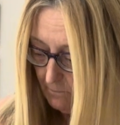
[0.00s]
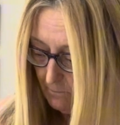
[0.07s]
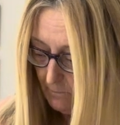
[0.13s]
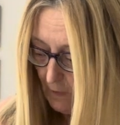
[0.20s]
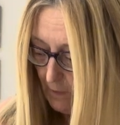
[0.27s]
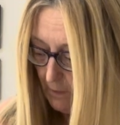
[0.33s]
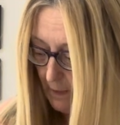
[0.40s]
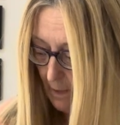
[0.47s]

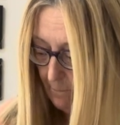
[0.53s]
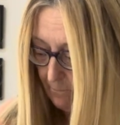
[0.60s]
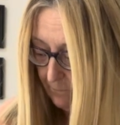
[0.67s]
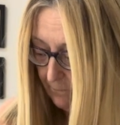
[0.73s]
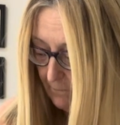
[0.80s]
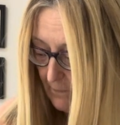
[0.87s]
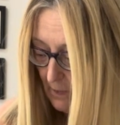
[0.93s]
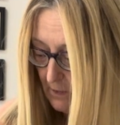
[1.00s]
Oh yeah,
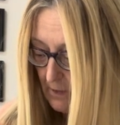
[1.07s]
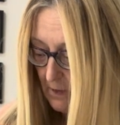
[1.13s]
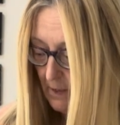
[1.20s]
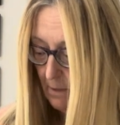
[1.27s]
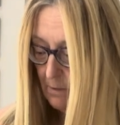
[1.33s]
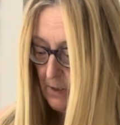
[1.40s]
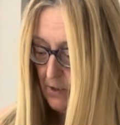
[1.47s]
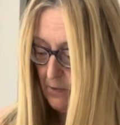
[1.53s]
so
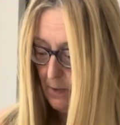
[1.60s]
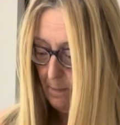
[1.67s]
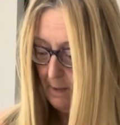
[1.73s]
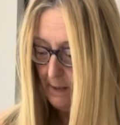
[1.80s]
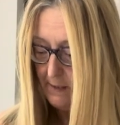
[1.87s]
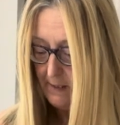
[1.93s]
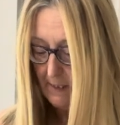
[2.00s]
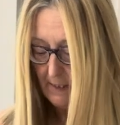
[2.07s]
that was
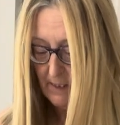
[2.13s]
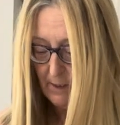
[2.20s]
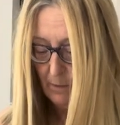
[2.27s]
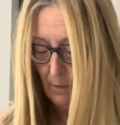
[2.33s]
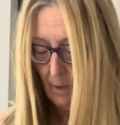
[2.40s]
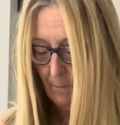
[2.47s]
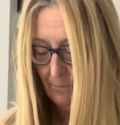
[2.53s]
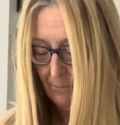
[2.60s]

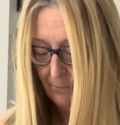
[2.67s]
£3.61.